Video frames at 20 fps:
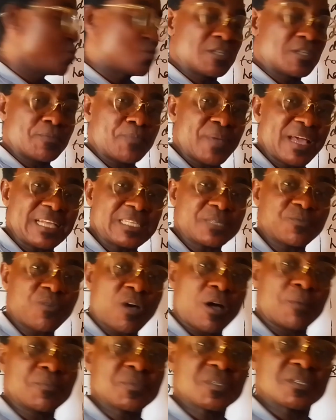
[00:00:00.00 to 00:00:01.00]
to the base
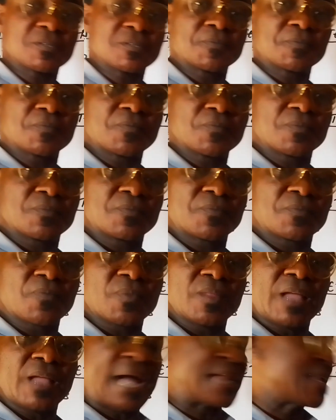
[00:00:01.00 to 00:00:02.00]
forms,
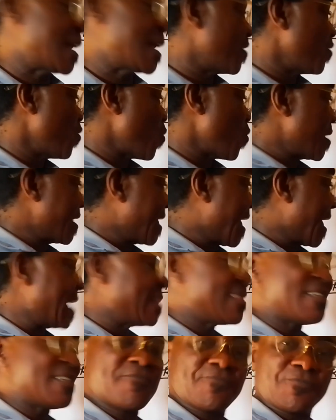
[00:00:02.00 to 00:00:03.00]
and then we
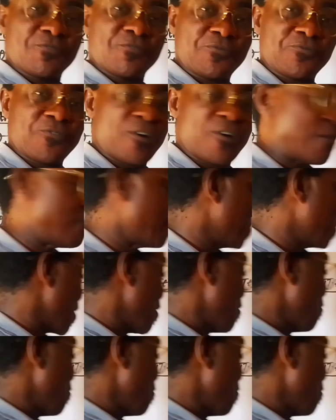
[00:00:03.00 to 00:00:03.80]
get the full form